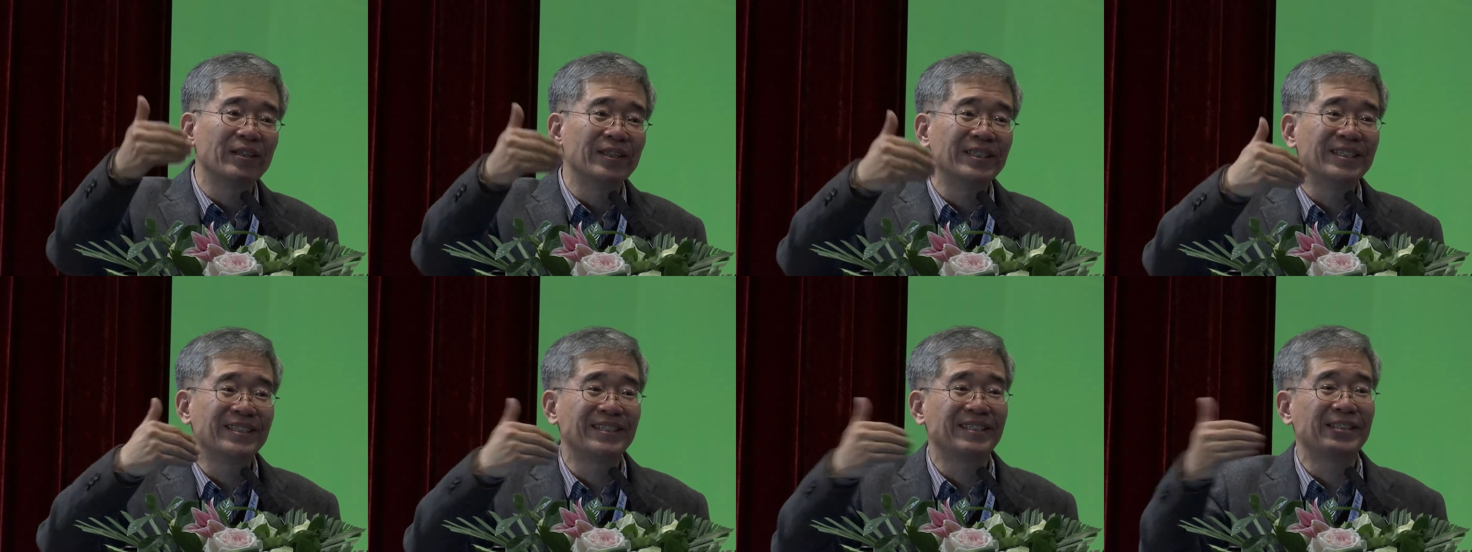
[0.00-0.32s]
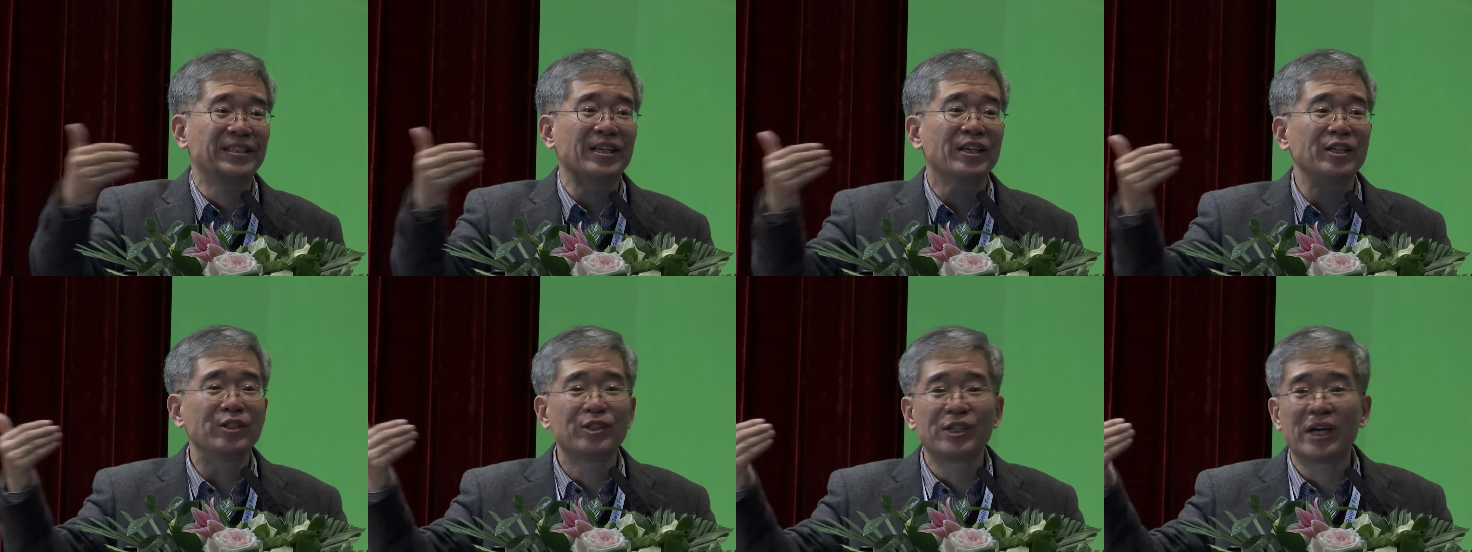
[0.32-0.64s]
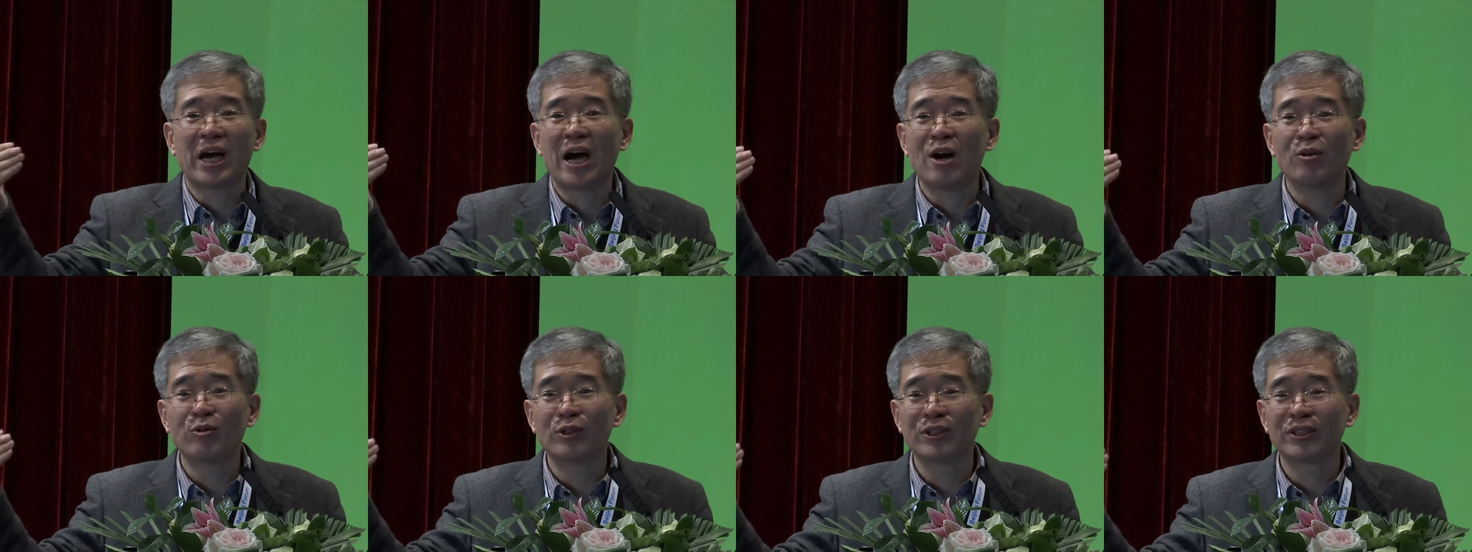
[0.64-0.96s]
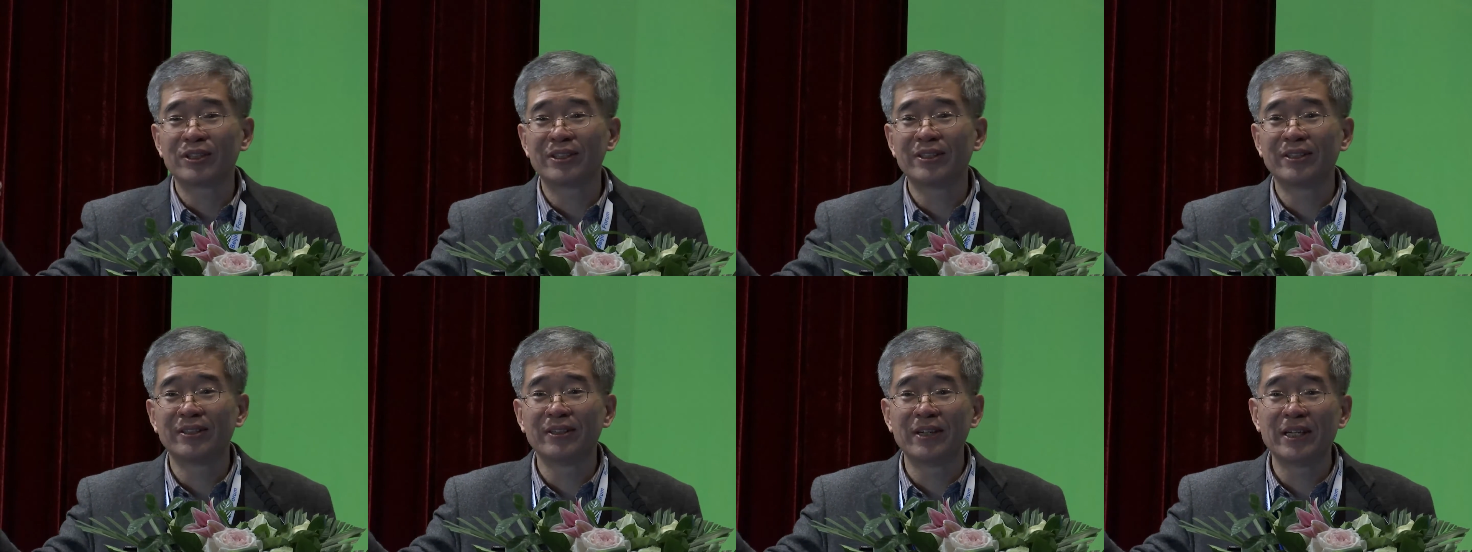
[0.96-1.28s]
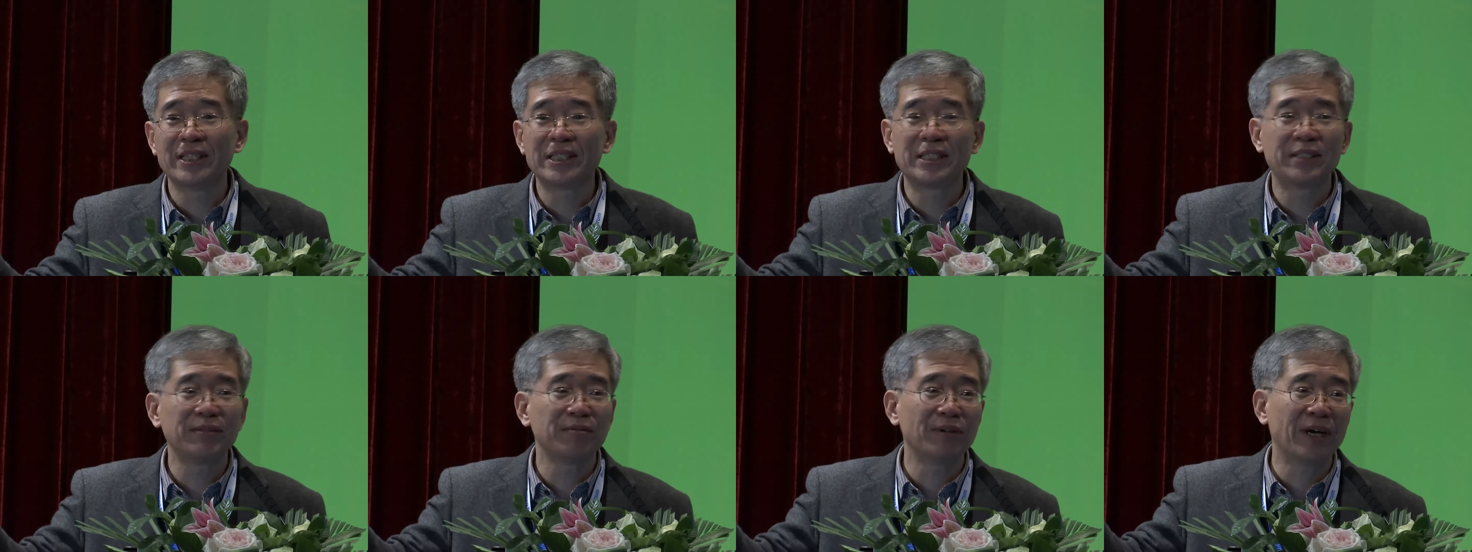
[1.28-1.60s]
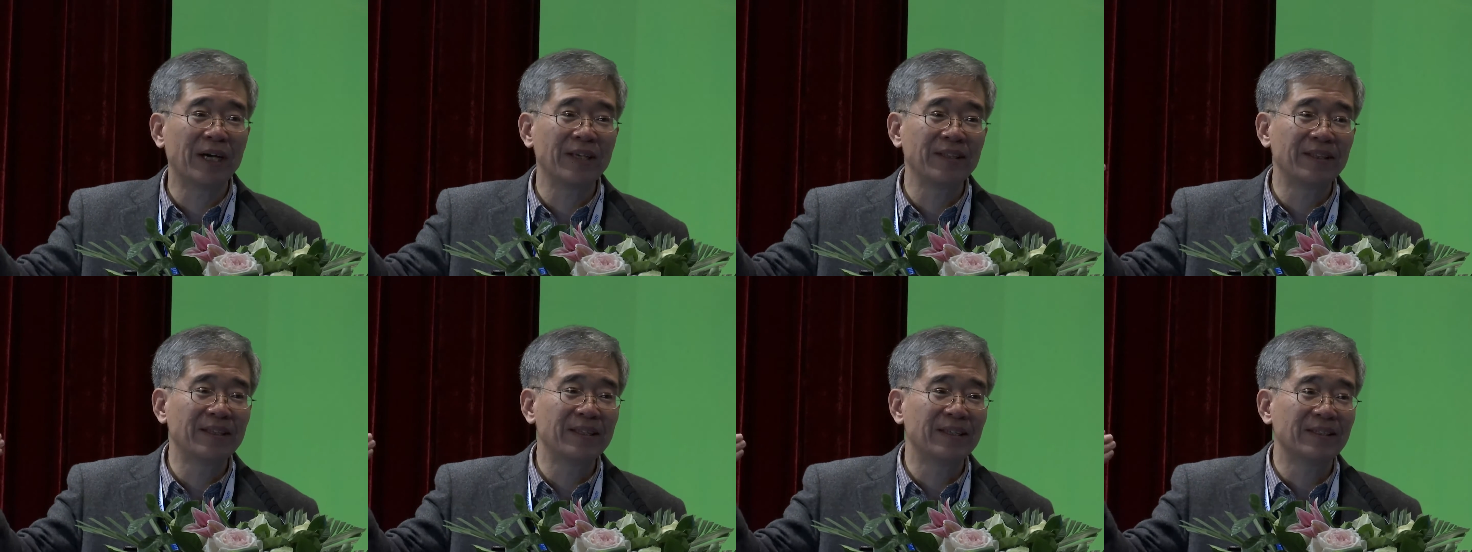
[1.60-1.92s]
exchange our creative
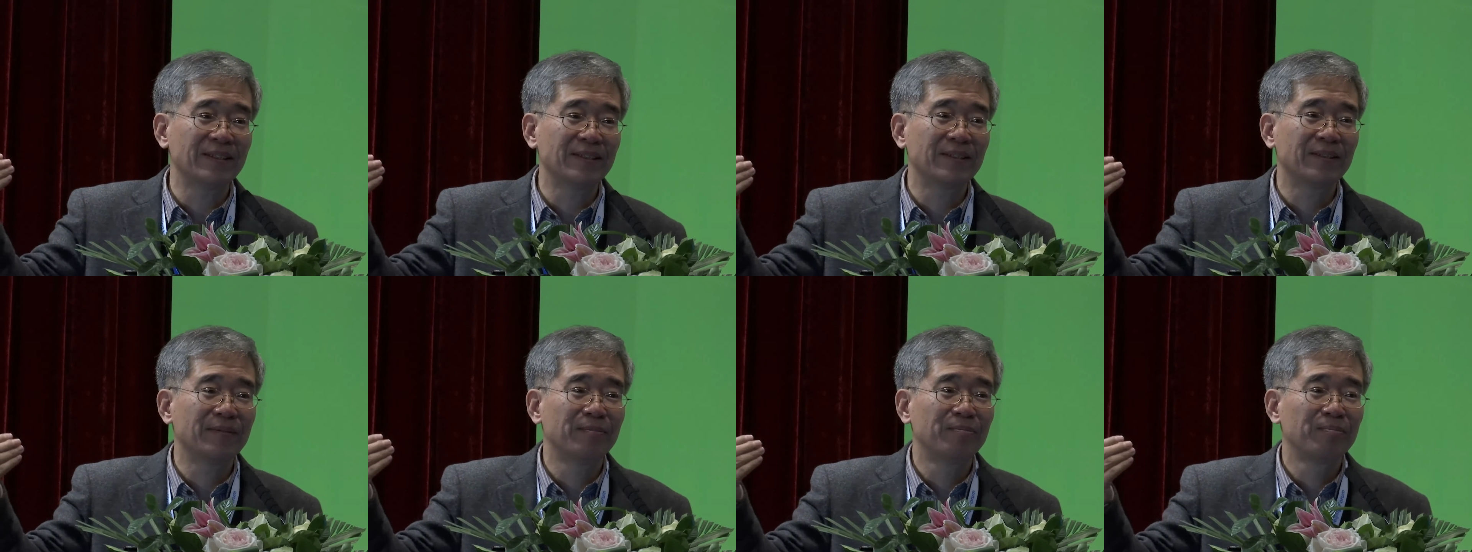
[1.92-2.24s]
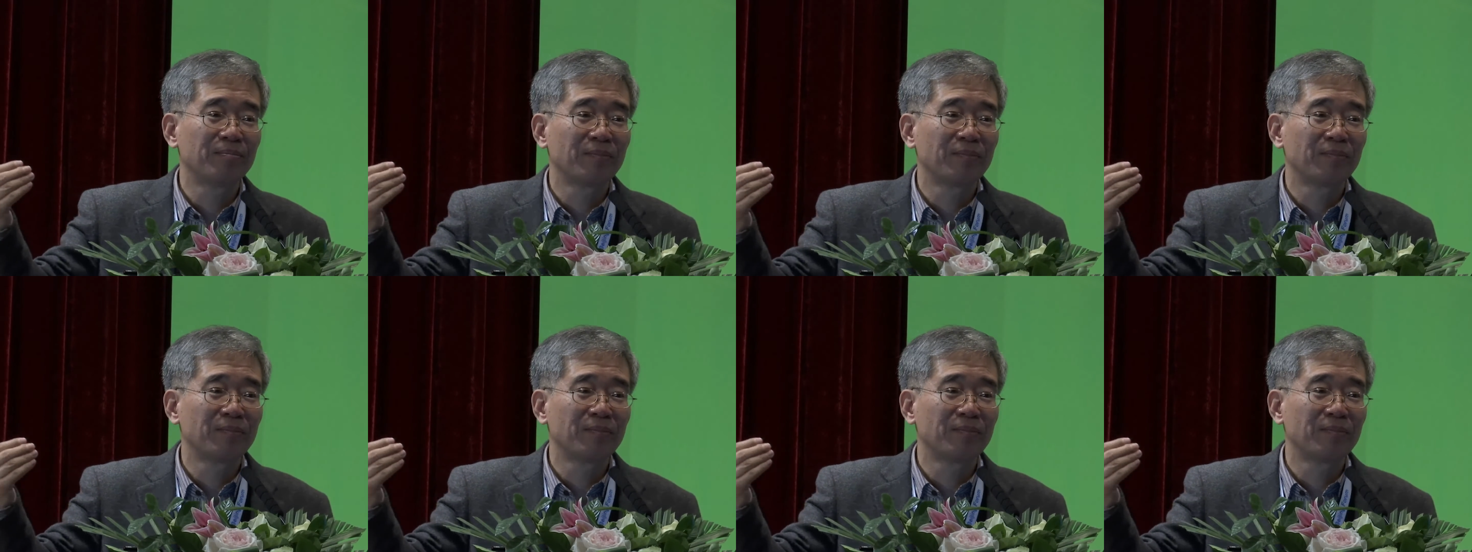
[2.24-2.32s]
ideas.